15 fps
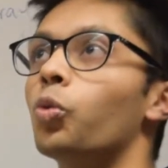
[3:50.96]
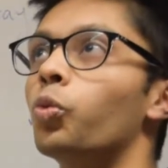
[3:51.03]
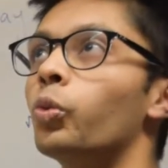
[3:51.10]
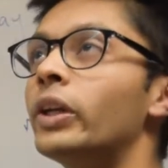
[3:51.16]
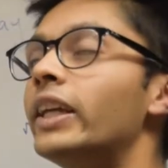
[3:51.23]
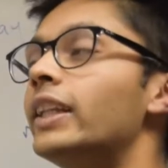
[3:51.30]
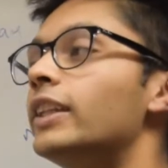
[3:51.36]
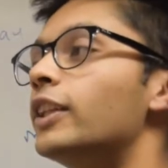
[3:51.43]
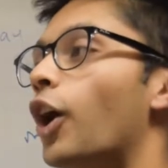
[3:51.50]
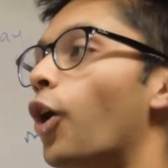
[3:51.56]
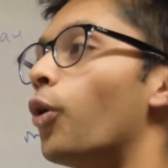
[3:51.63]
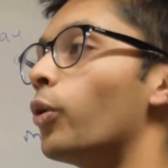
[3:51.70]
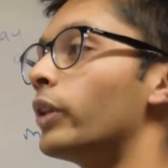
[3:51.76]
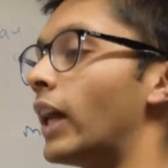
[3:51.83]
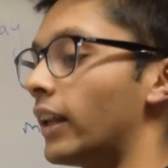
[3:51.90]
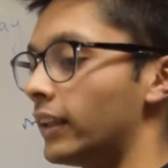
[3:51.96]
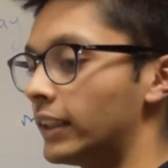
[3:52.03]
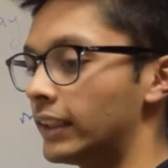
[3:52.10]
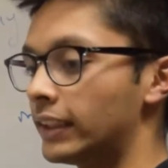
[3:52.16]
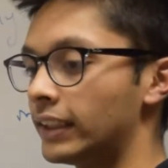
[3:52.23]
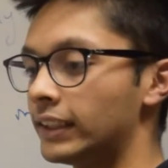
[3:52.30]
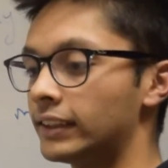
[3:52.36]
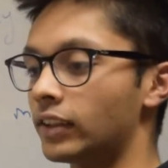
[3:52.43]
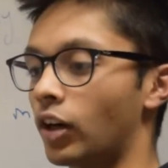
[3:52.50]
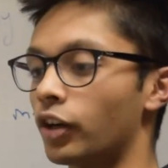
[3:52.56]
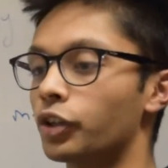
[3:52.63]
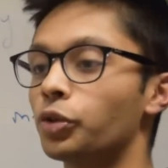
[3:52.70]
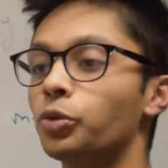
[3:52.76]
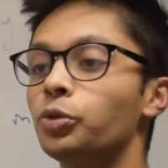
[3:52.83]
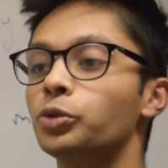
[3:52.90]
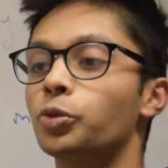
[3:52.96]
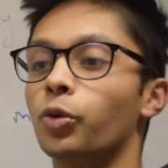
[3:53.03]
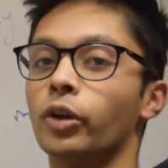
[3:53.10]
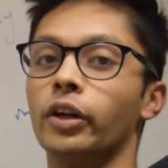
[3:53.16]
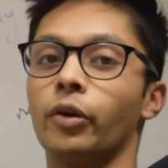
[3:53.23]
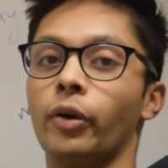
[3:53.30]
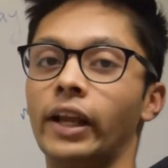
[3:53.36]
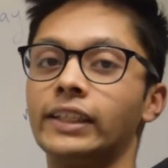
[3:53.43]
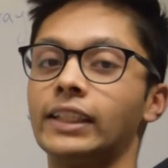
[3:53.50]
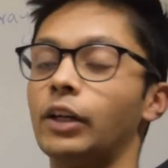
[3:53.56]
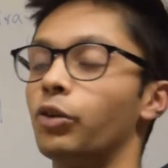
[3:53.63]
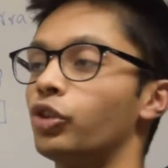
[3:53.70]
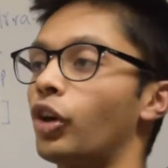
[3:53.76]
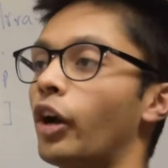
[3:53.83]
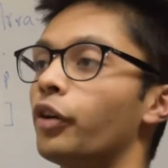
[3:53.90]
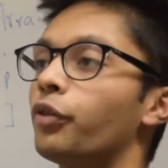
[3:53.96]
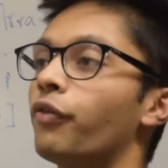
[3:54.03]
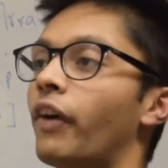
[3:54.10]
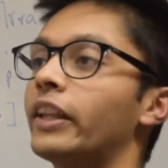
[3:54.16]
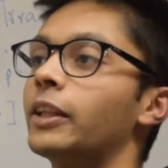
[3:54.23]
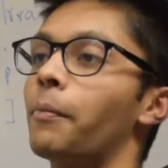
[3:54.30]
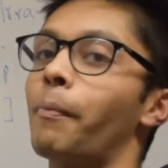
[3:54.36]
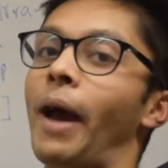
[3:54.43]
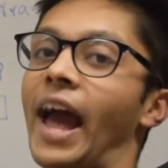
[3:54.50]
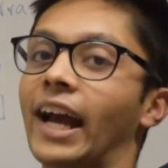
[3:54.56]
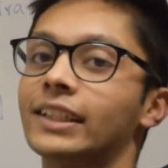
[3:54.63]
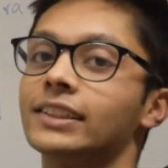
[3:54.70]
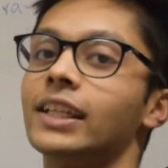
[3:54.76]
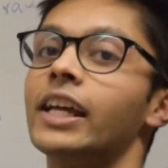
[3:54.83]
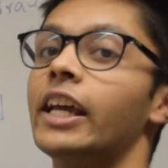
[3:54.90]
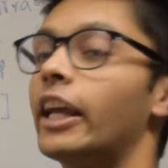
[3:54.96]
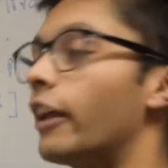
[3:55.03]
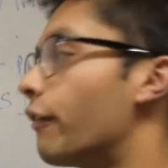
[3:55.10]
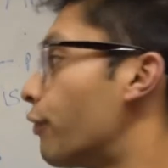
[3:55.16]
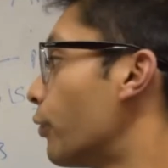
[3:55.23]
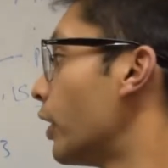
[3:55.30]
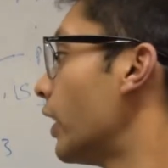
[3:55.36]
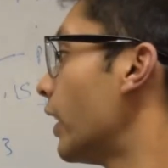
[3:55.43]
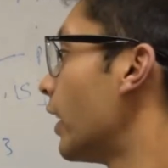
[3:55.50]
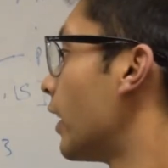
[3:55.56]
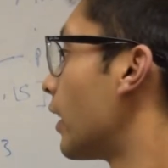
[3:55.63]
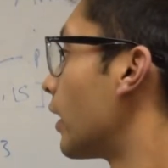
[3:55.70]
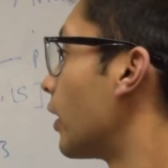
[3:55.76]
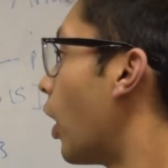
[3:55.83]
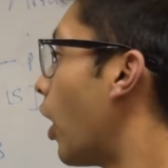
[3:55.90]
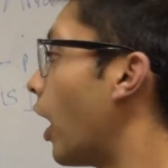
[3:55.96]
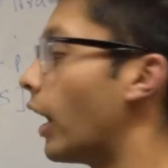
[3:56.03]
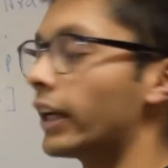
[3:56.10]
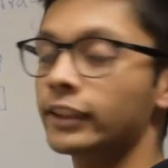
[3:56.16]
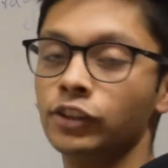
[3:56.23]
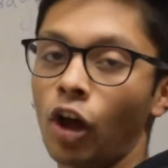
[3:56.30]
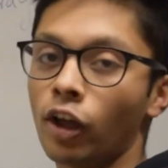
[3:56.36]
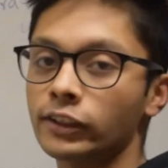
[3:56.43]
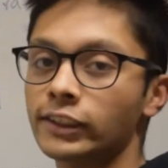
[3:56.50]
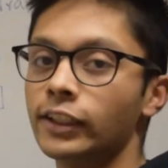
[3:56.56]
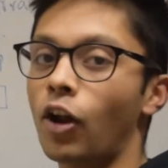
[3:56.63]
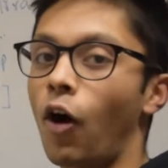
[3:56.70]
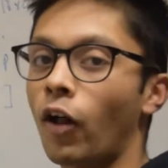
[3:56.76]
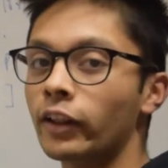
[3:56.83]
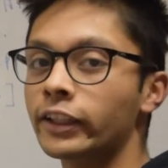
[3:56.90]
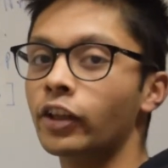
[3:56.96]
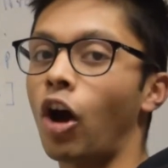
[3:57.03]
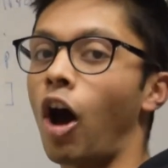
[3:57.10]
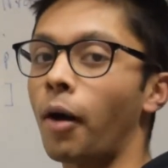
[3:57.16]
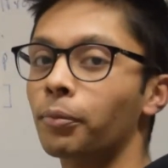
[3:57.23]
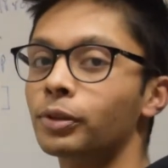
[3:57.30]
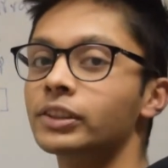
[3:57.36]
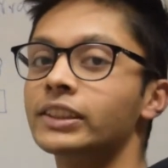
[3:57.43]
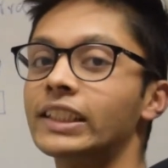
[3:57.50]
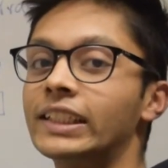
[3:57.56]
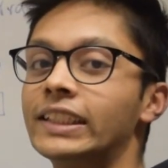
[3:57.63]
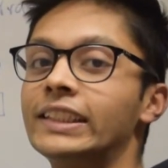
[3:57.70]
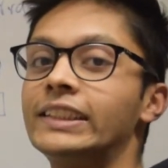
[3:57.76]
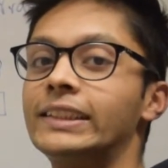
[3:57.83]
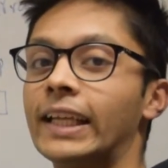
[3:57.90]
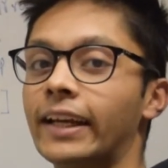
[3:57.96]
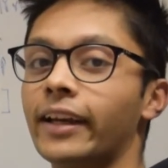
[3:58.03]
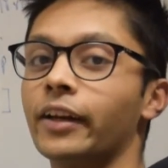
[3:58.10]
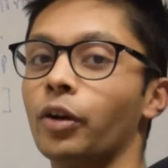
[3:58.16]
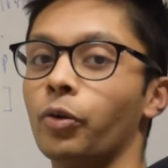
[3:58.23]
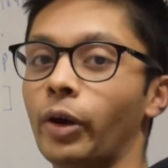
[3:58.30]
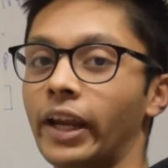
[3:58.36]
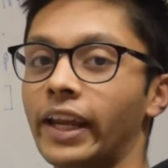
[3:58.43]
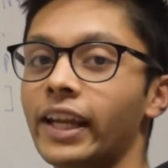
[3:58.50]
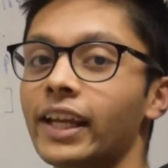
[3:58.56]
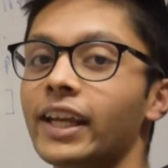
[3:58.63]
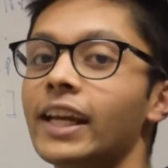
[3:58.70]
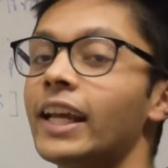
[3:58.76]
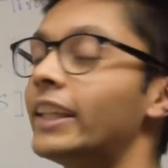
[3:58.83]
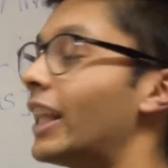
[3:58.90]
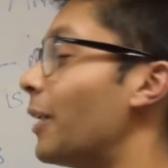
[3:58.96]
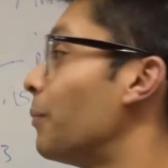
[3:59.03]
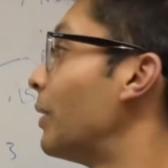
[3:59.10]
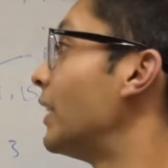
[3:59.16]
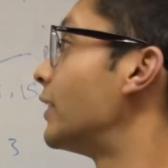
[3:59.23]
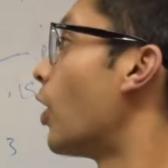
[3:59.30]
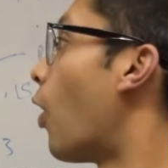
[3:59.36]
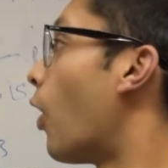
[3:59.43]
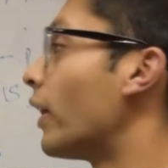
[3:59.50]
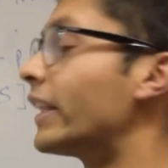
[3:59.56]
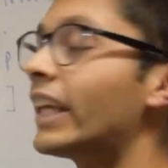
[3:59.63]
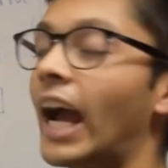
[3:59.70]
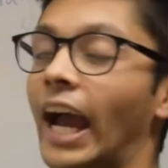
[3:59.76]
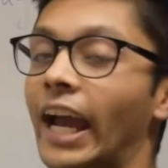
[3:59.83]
we know that these are two sorted arrays and we're trying to find the max. If we exhausted all the options in the second array, that means all the